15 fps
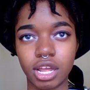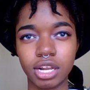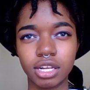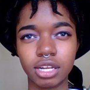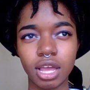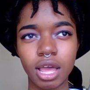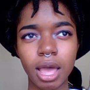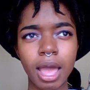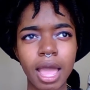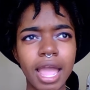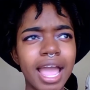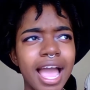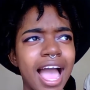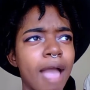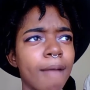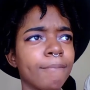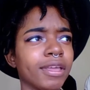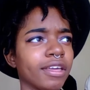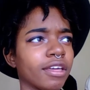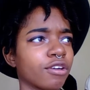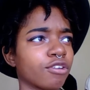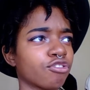It had
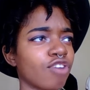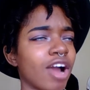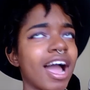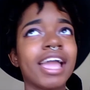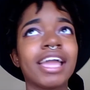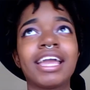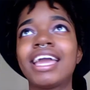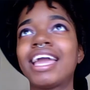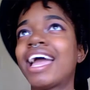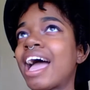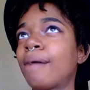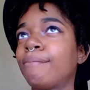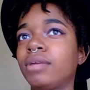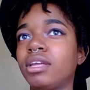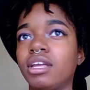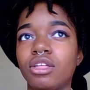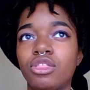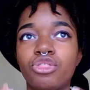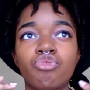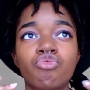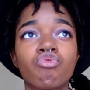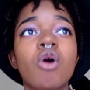me crying, it had me
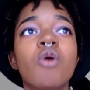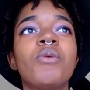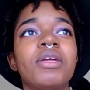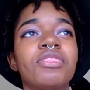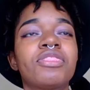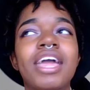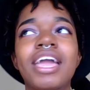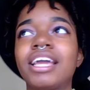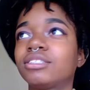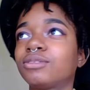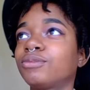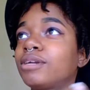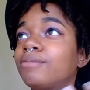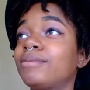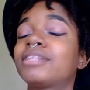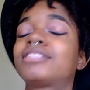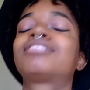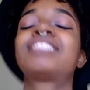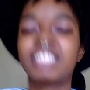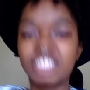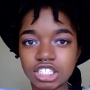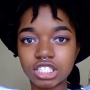throwing things, it wanted me
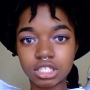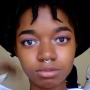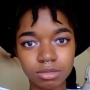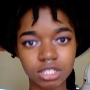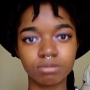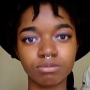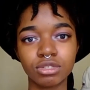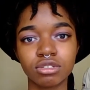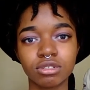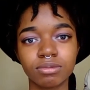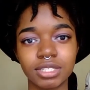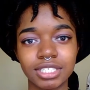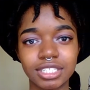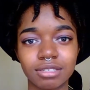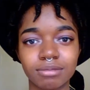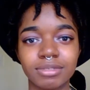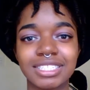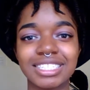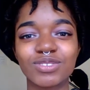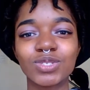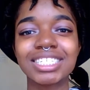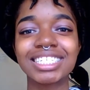to toss my computer over here and be
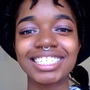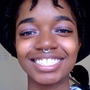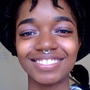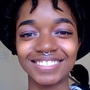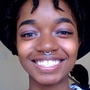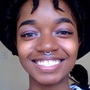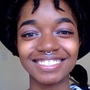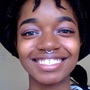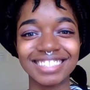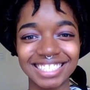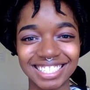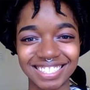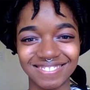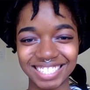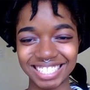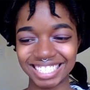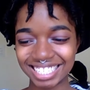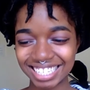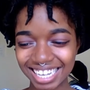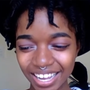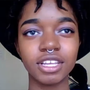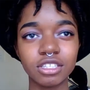like, why? Why'd you do this to
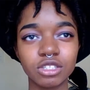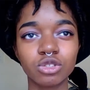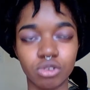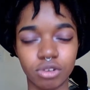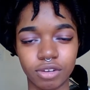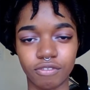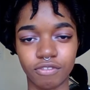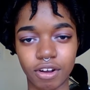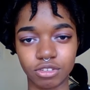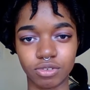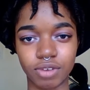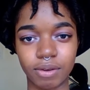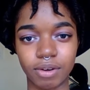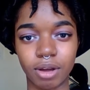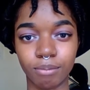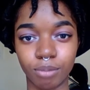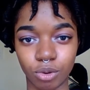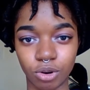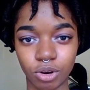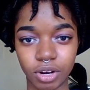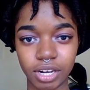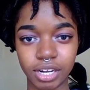me? This story revolves around a
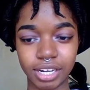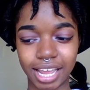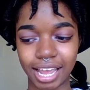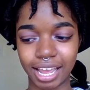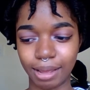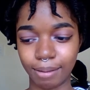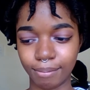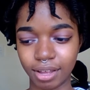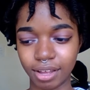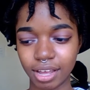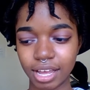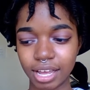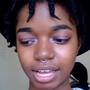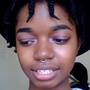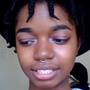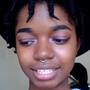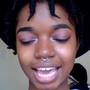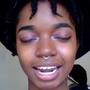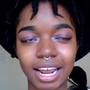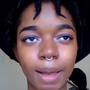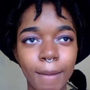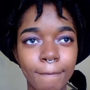boy named
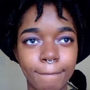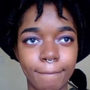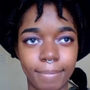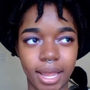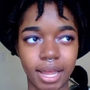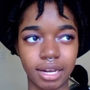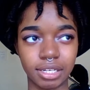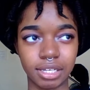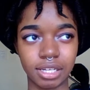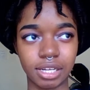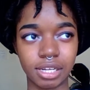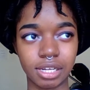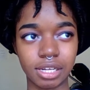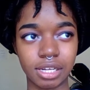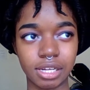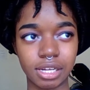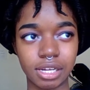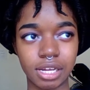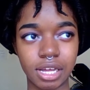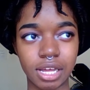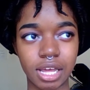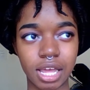Tata Bandy.
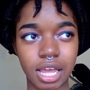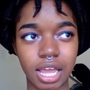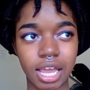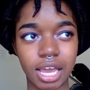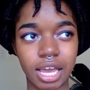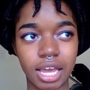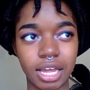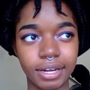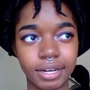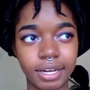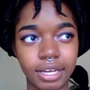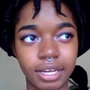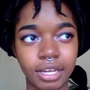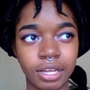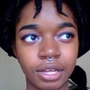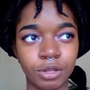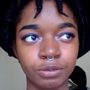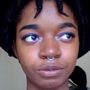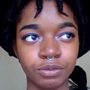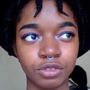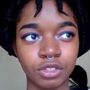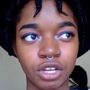
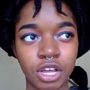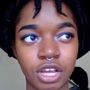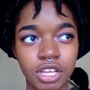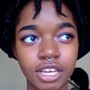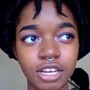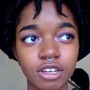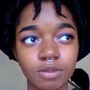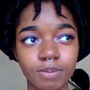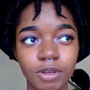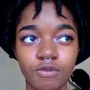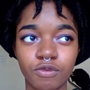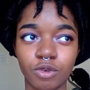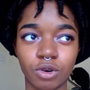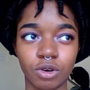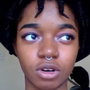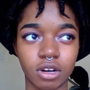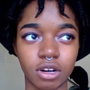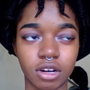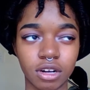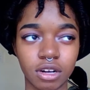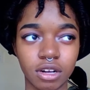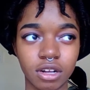And years
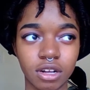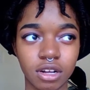before,